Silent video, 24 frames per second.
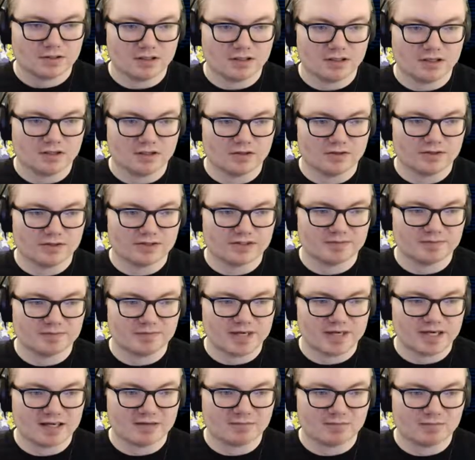Oh, it's a
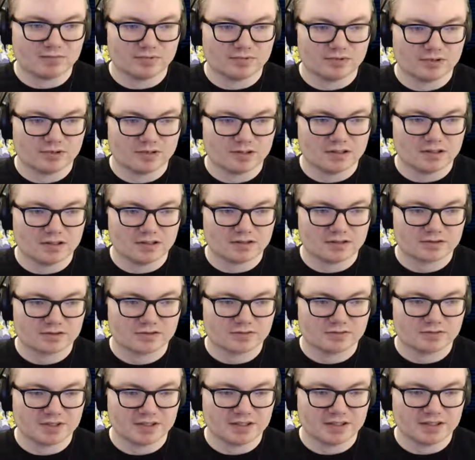bad block,
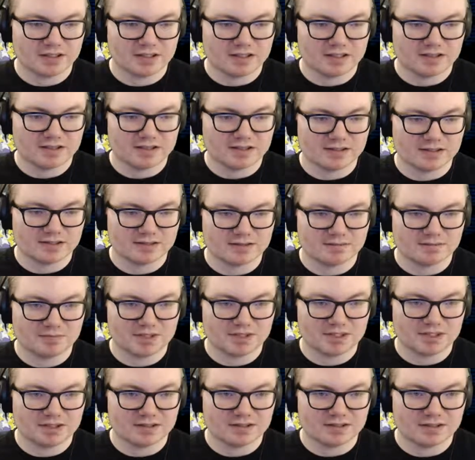so we, this needs to
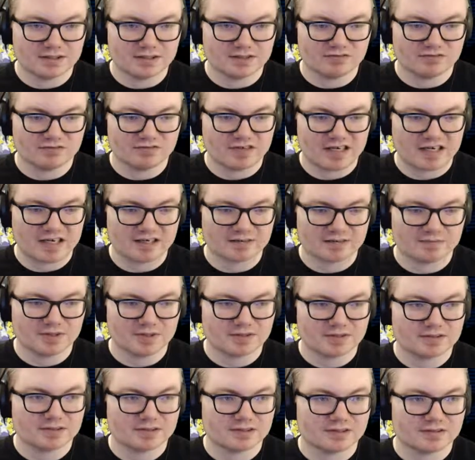be
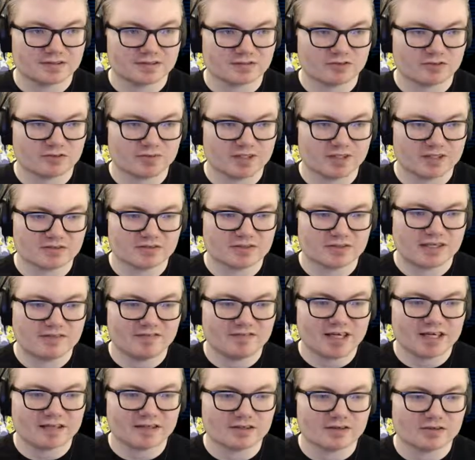defragmented, so we might as well have
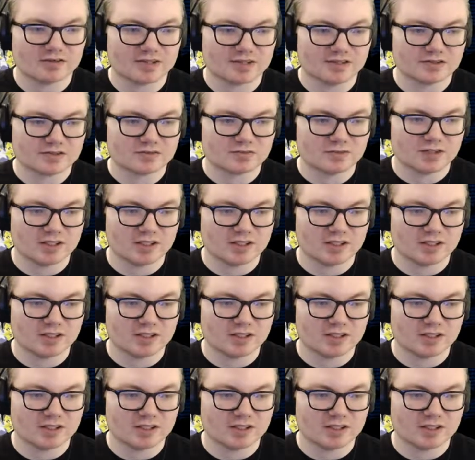that going as